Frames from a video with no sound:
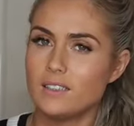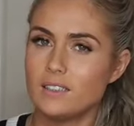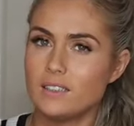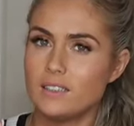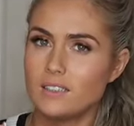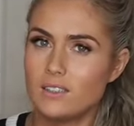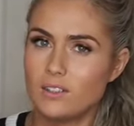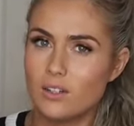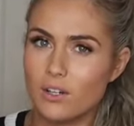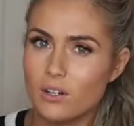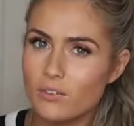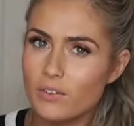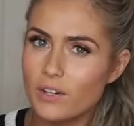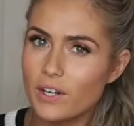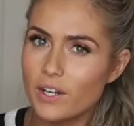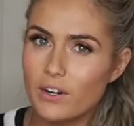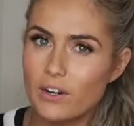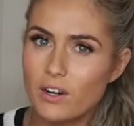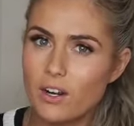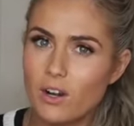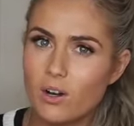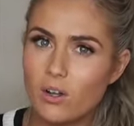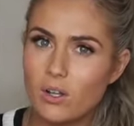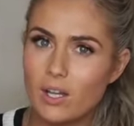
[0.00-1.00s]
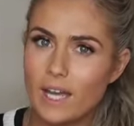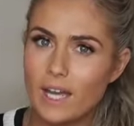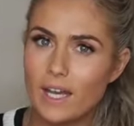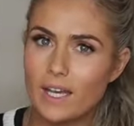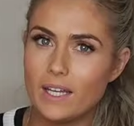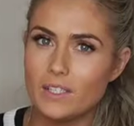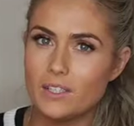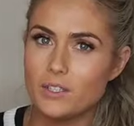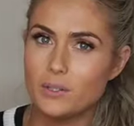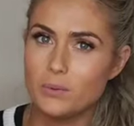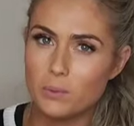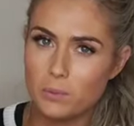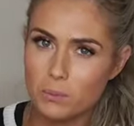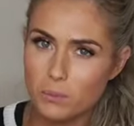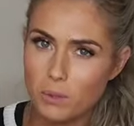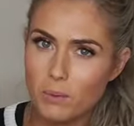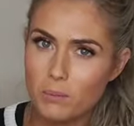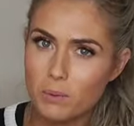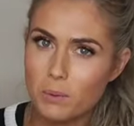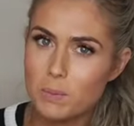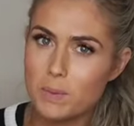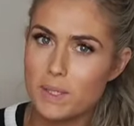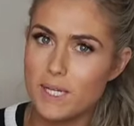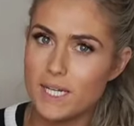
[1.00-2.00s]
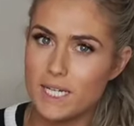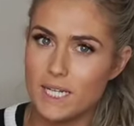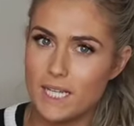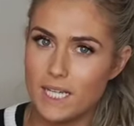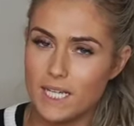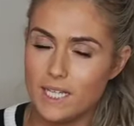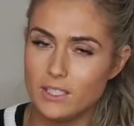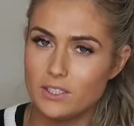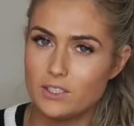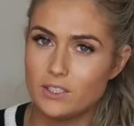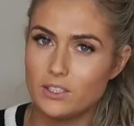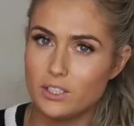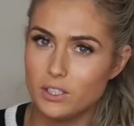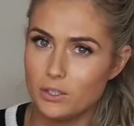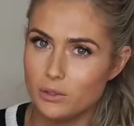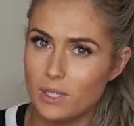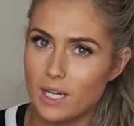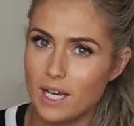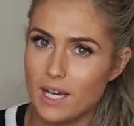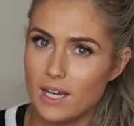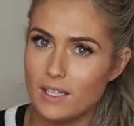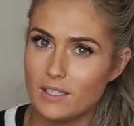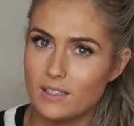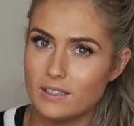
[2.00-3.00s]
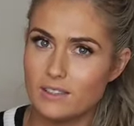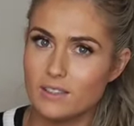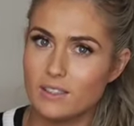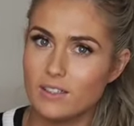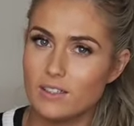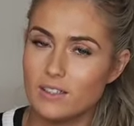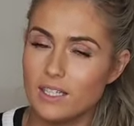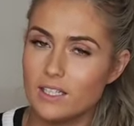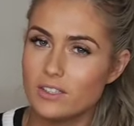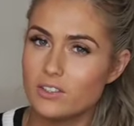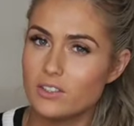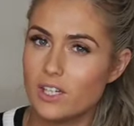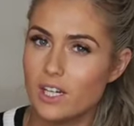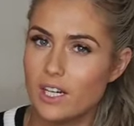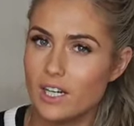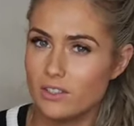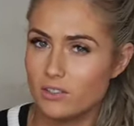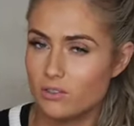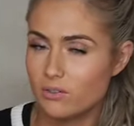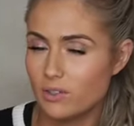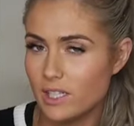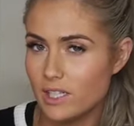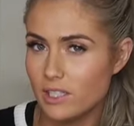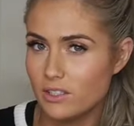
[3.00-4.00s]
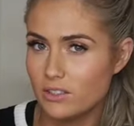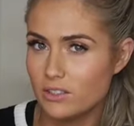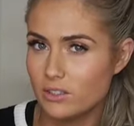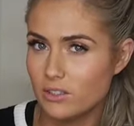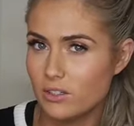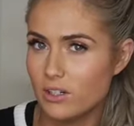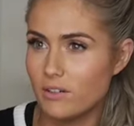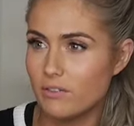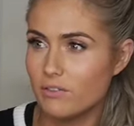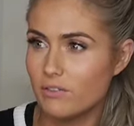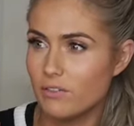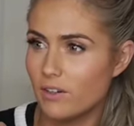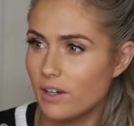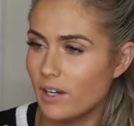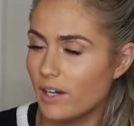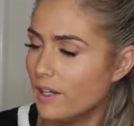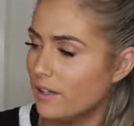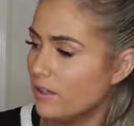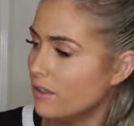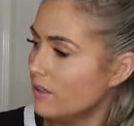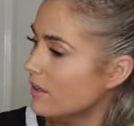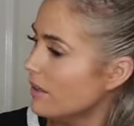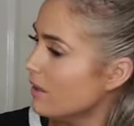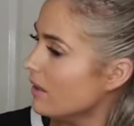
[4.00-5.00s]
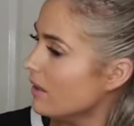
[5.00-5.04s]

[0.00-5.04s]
to cover your whole head you probably need 2 cans unless your hair is really short and fine.